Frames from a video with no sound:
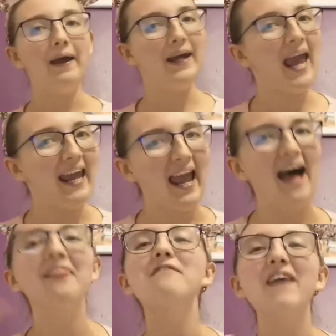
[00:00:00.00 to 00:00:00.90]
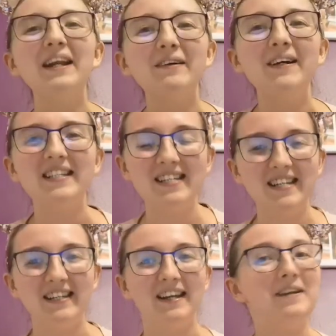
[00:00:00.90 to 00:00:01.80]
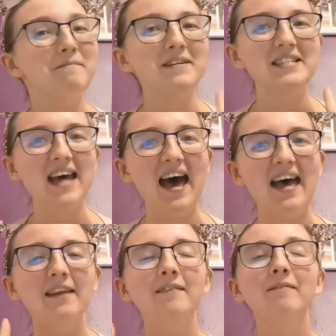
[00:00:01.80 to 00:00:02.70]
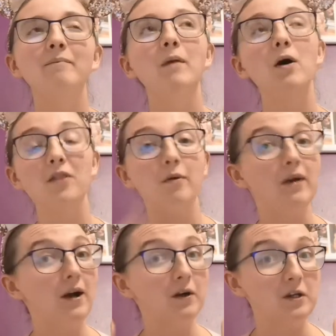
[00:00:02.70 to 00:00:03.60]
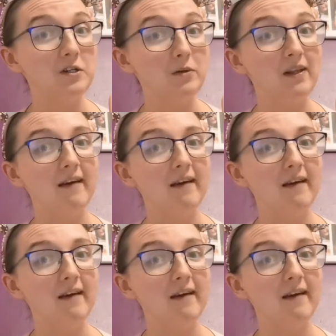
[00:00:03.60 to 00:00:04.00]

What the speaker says: Okay, and the final question, number 10, although we are going to do